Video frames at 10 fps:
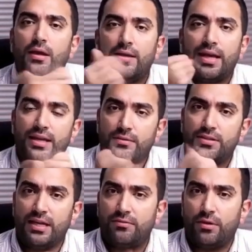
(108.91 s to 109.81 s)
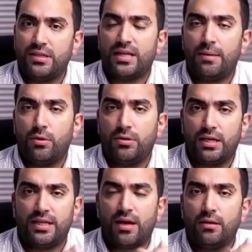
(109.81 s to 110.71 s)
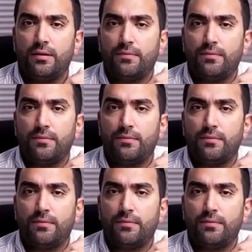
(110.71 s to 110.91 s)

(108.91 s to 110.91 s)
They never say, for example, the account